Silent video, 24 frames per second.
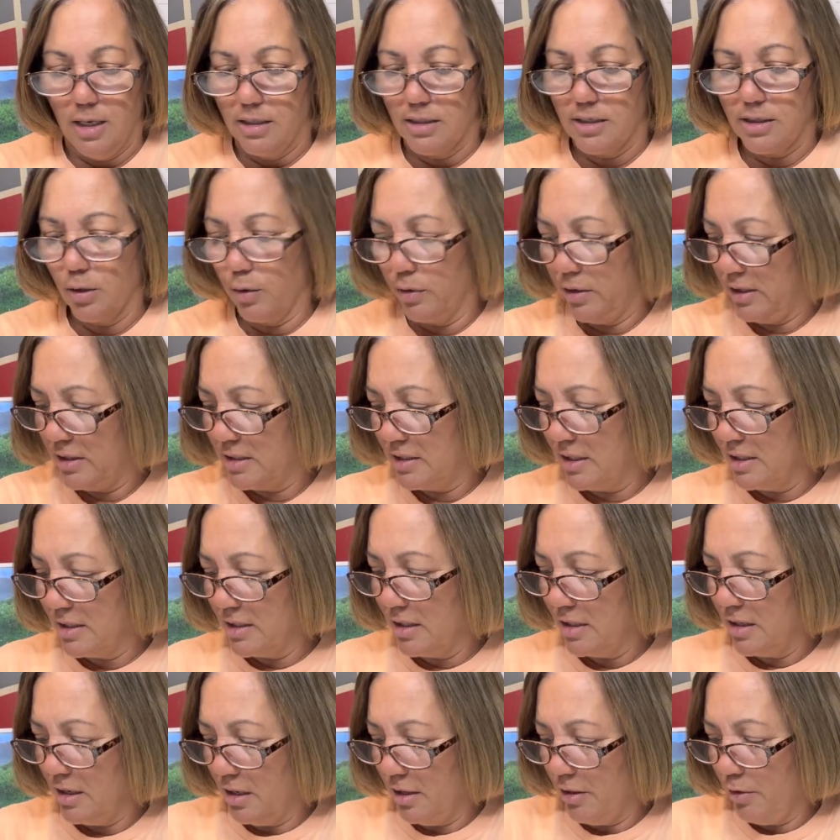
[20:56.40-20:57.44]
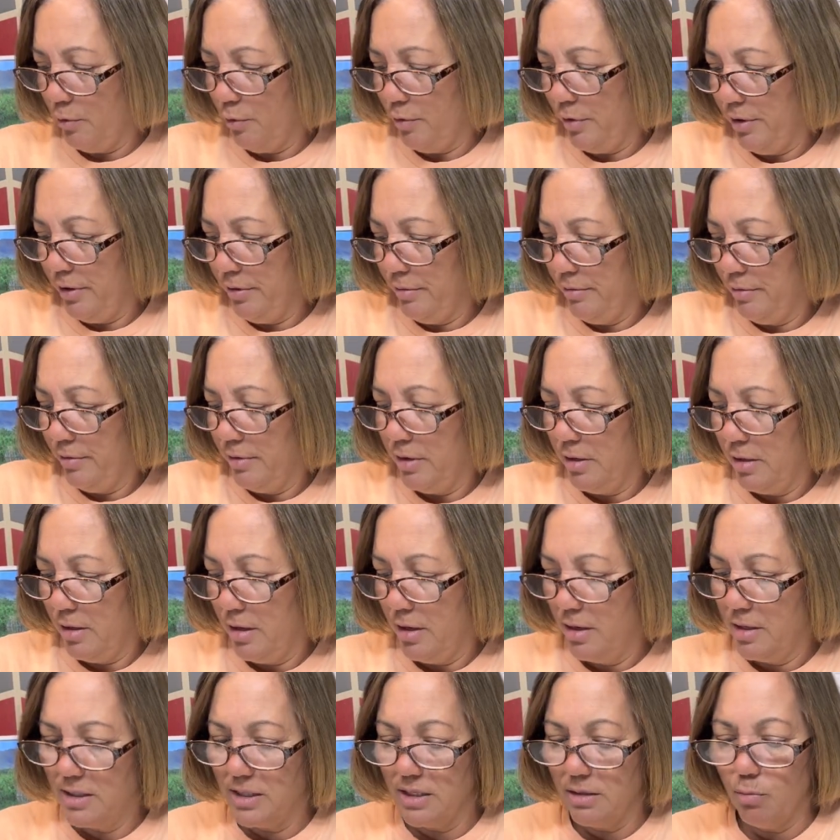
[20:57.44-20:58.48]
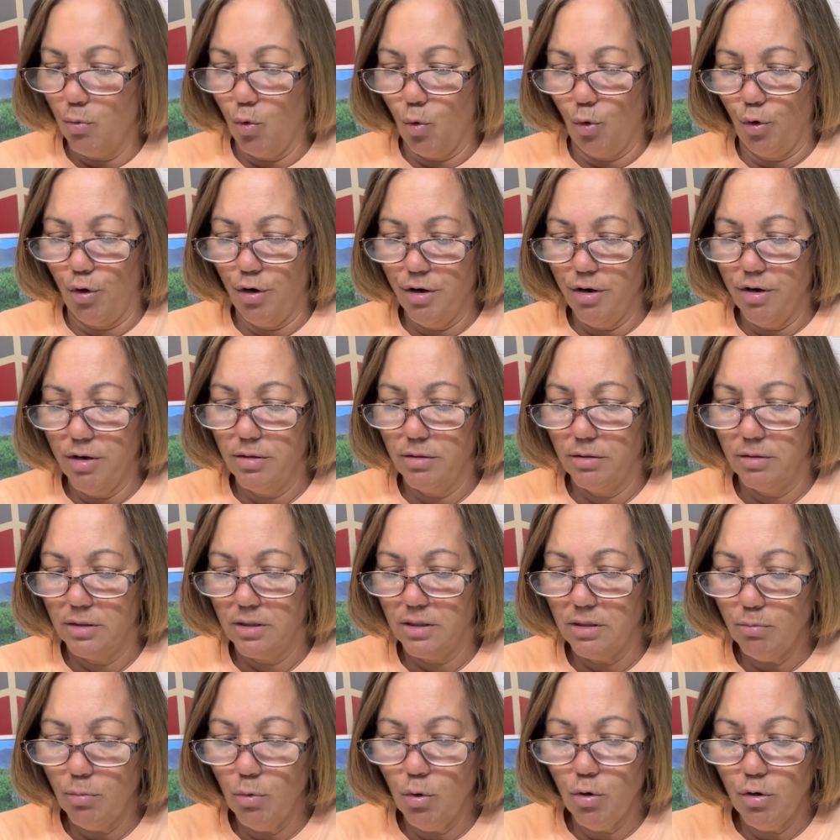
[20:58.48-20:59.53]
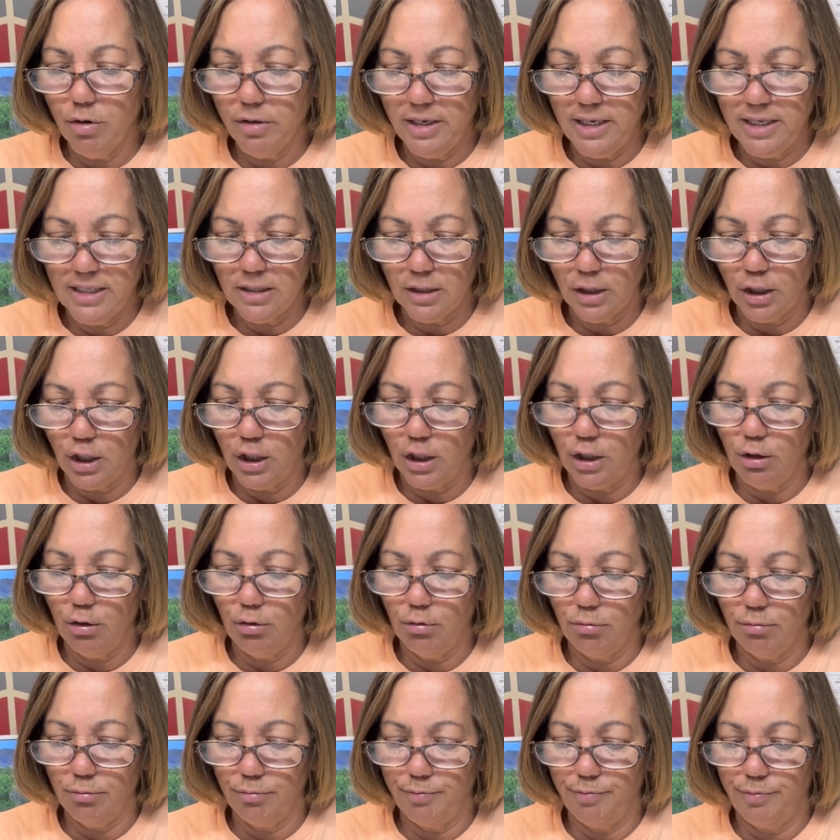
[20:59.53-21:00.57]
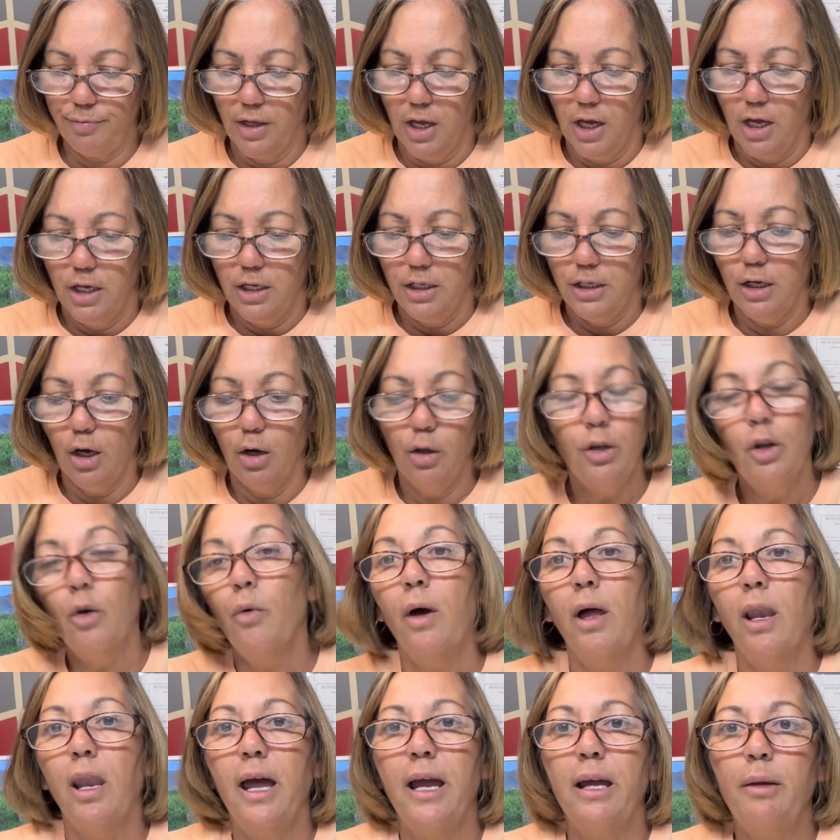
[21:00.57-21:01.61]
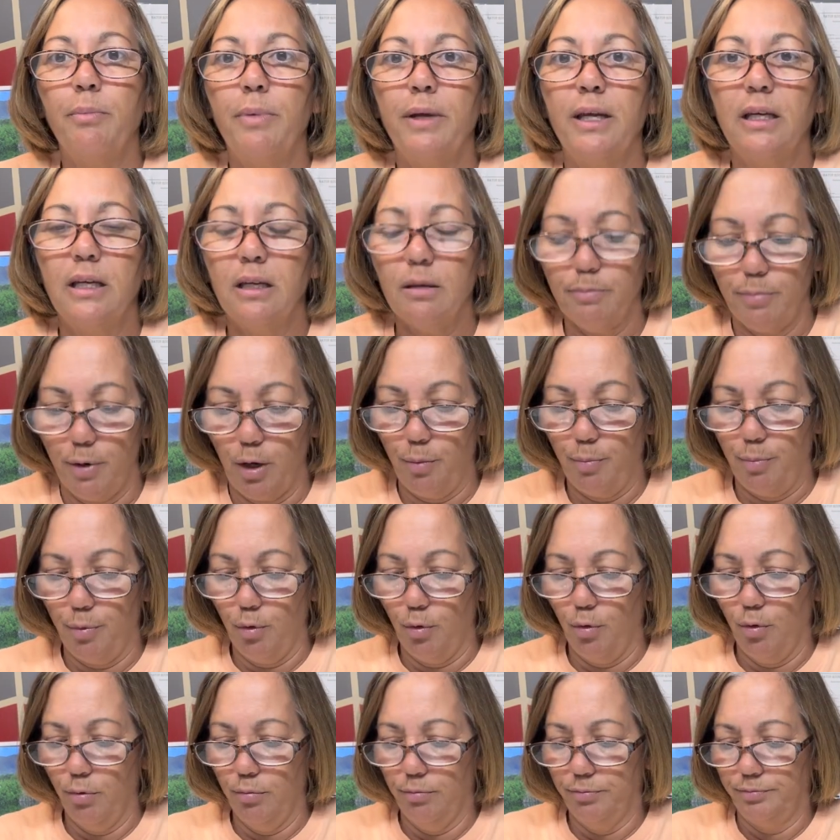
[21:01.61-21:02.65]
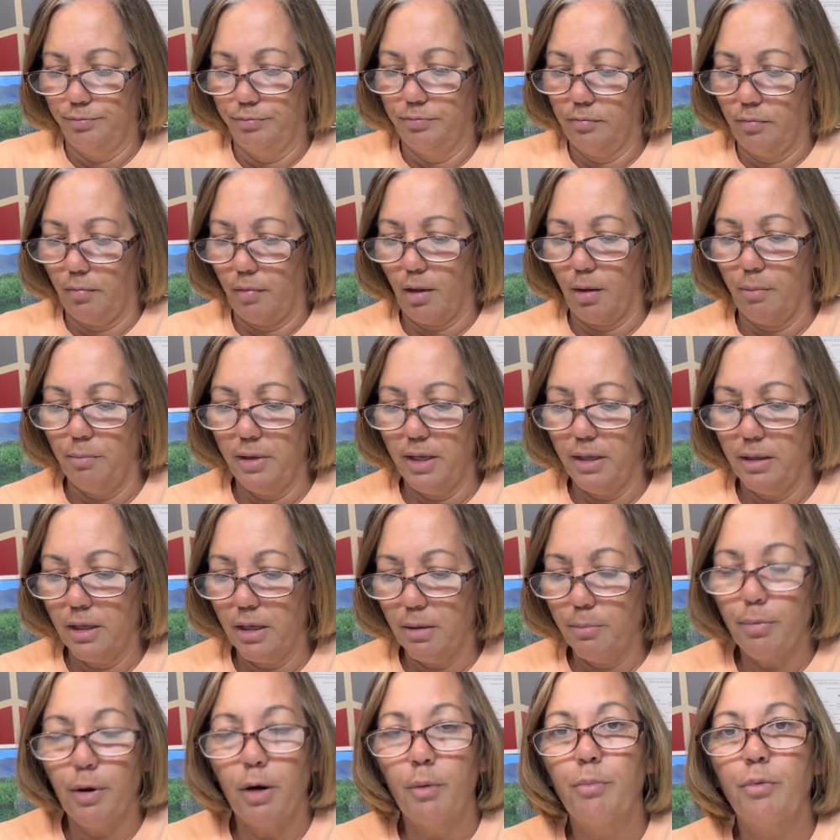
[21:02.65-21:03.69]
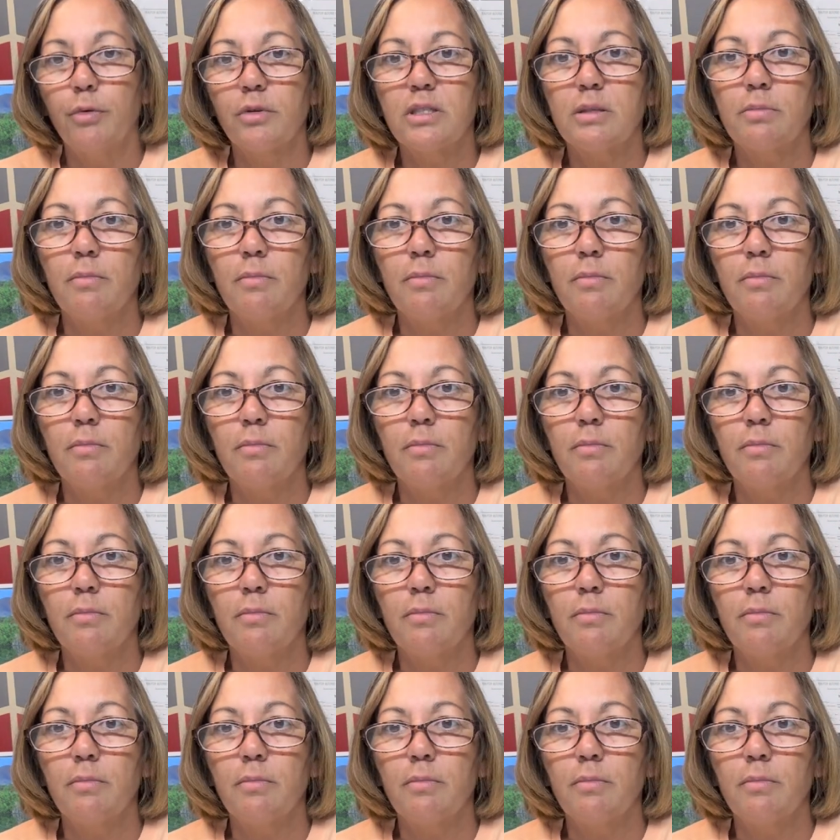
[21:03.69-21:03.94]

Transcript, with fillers: So this is another one. Some more. Some more. These are cute. Y'all know I like pink and purple. Pink and purple is